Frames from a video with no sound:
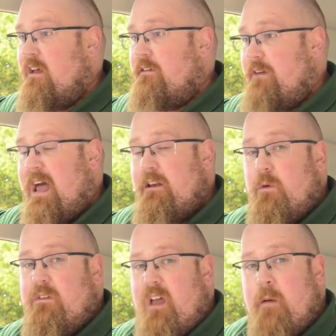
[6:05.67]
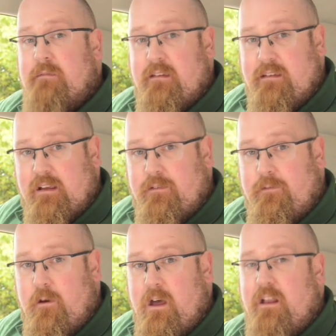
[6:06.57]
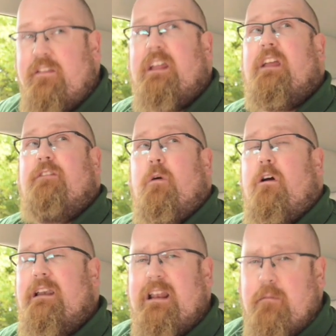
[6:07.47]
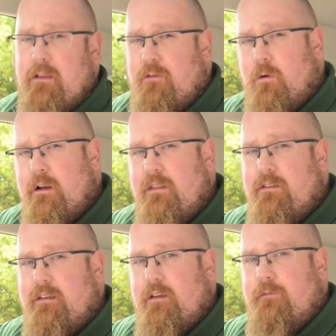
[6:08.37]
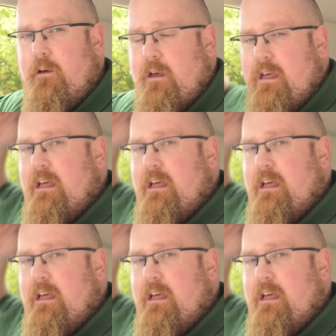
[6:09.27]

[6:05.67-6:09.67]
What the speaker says: for adults up to 6 foot, and I think if you are a little bit taller than 6 foot,